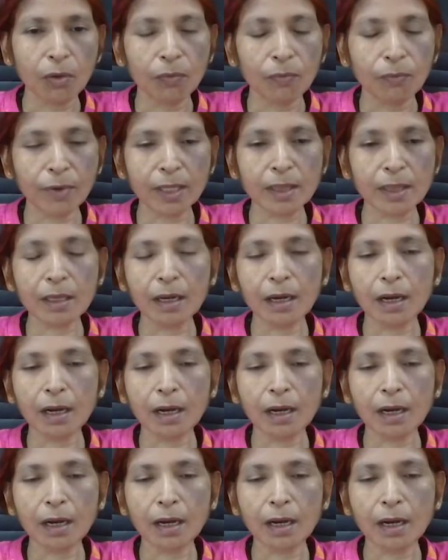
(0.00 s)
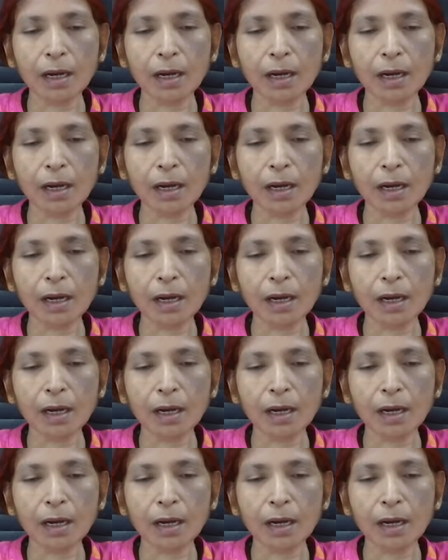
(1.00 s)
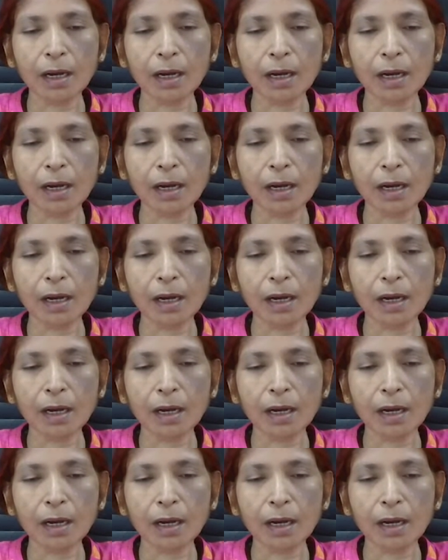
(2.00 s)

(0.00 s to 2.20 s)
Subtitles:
when the ideal output